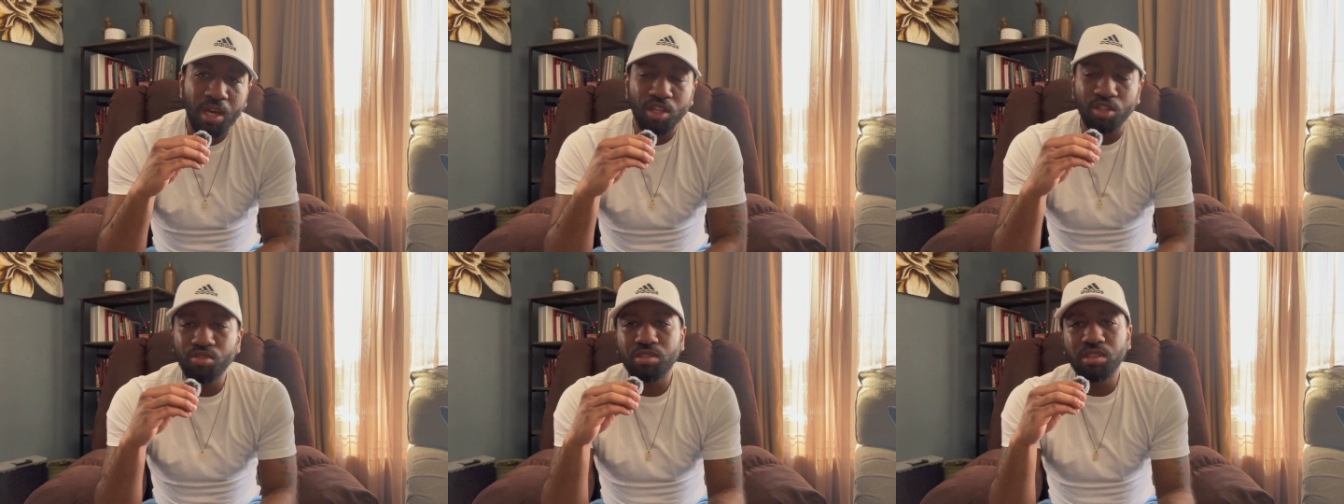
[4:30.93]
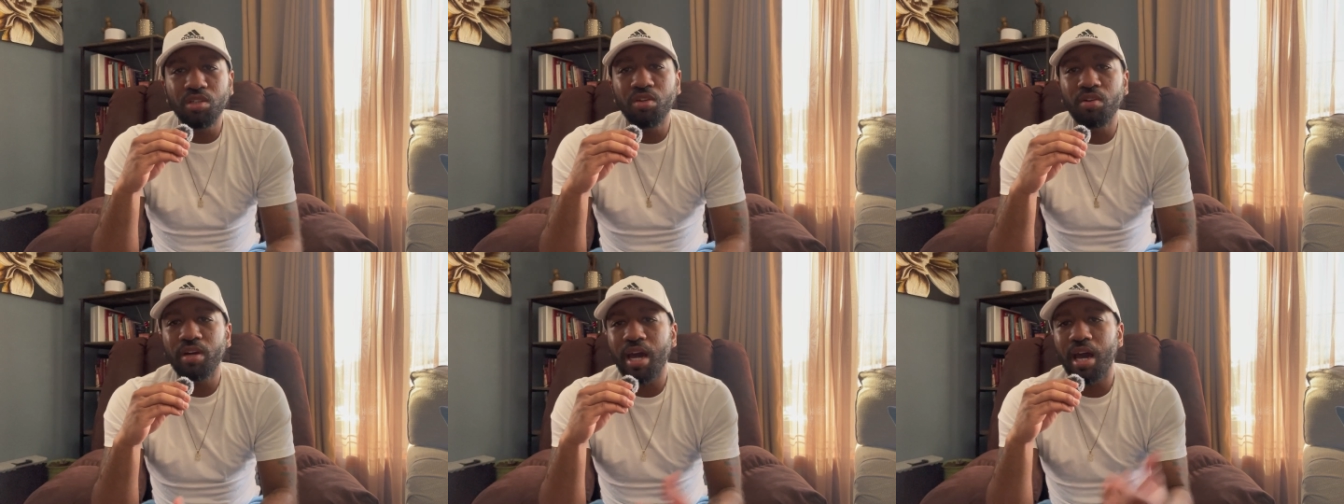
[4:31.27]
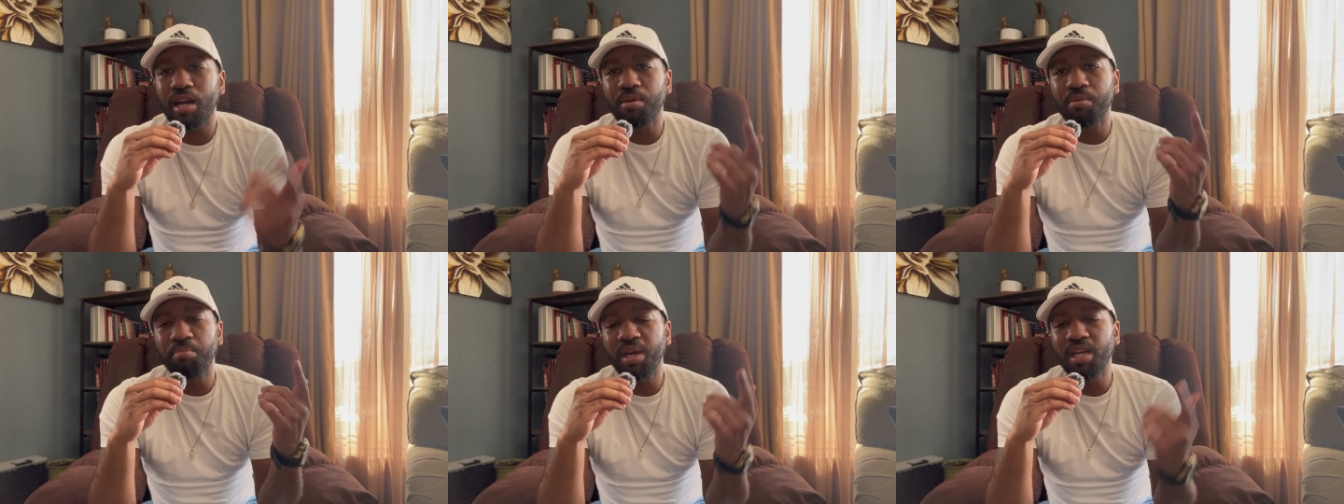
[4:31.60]
You still got
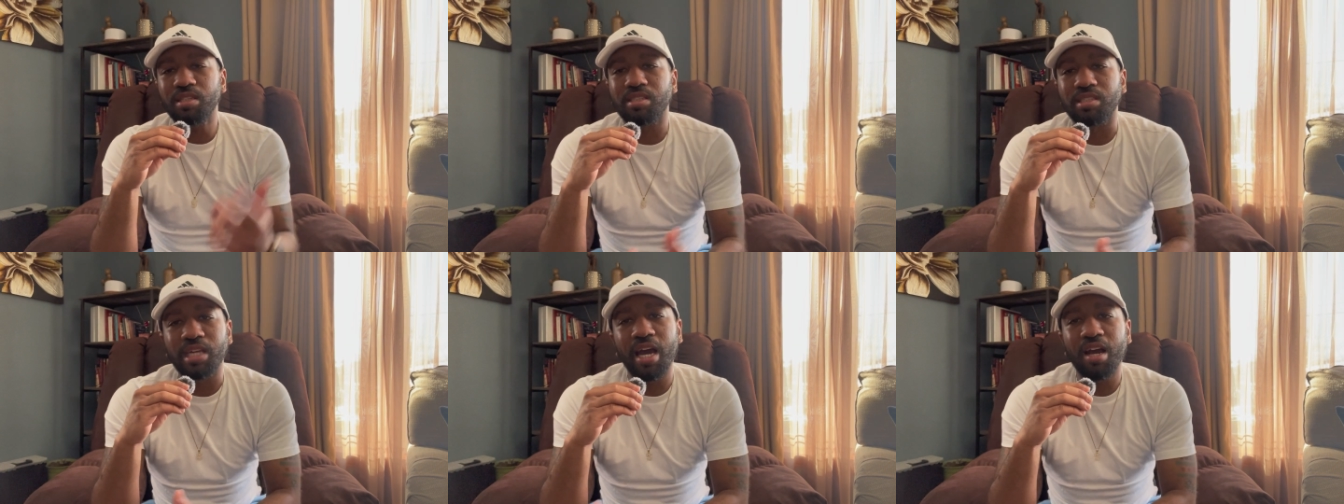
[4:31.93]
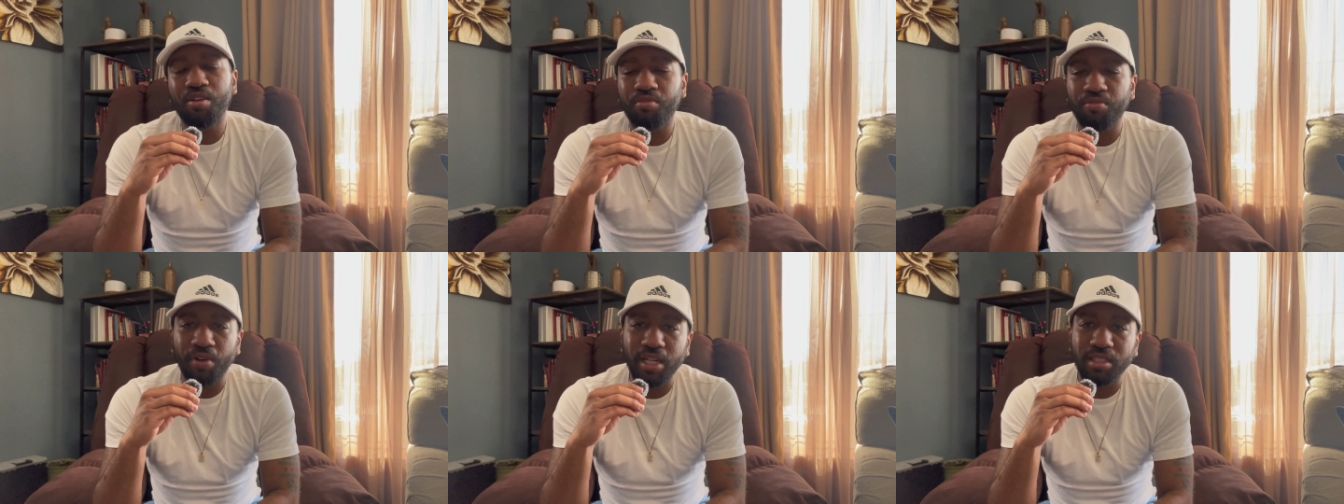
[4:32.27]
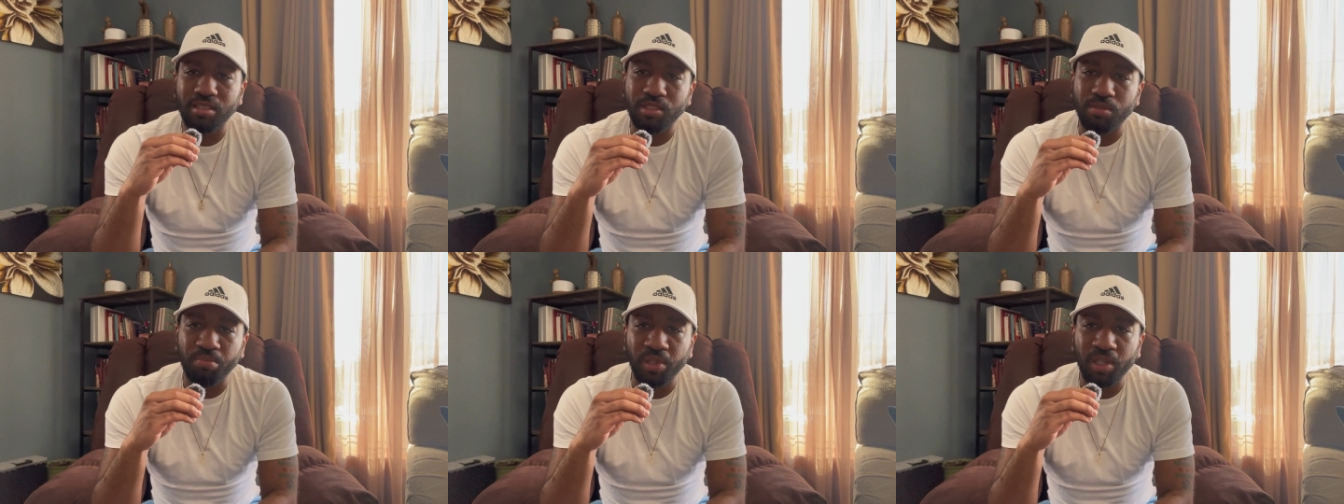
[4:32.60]
to make
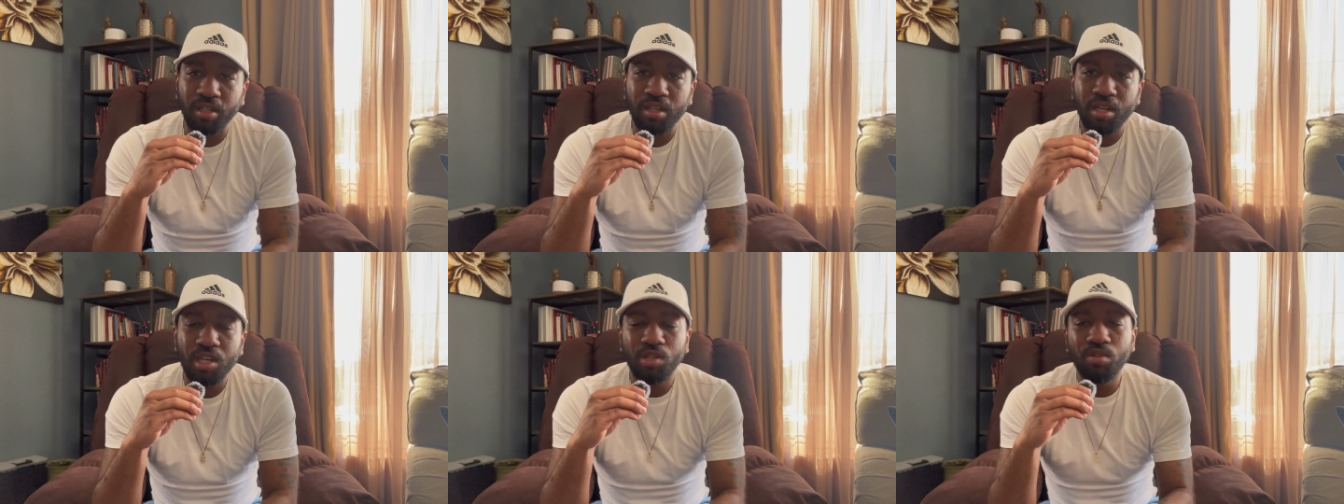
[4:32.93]
sacrifices, bro.